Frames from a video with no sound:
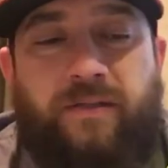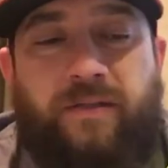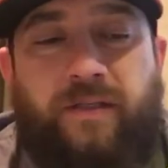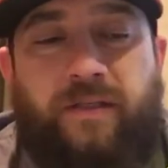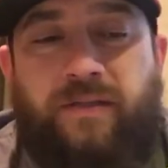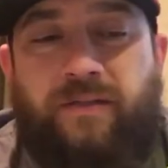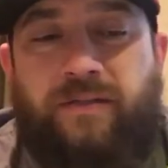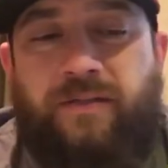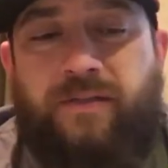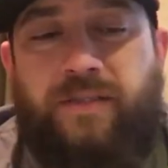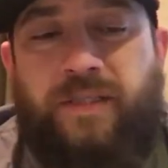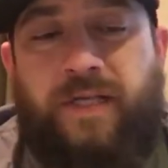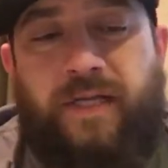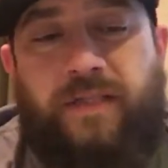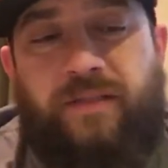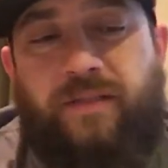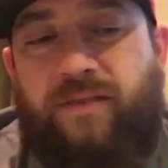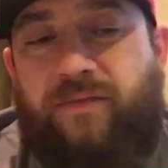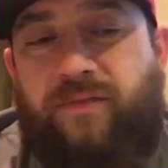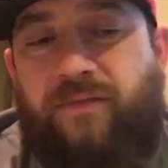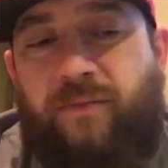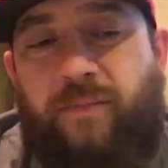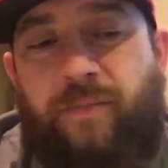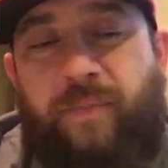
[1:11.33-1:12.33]
there's
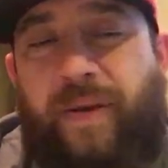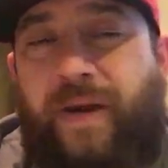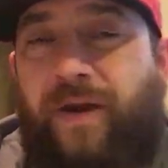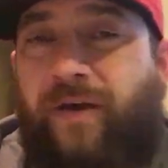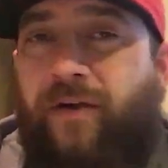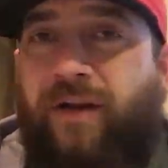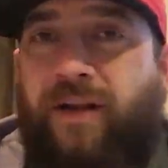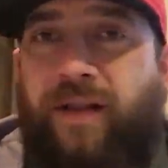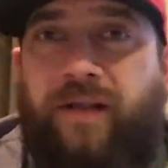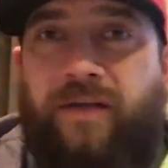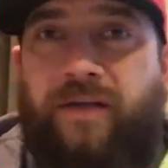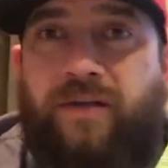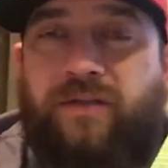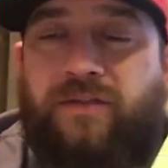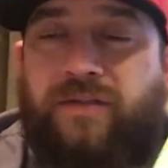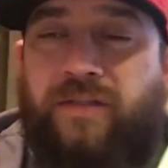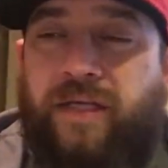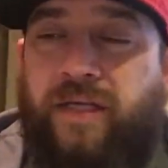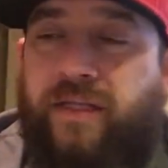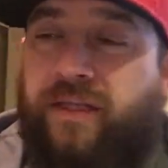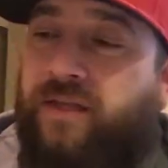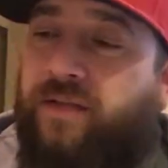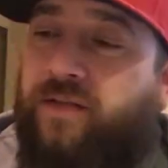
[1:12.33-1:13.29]
chances for parallels, and,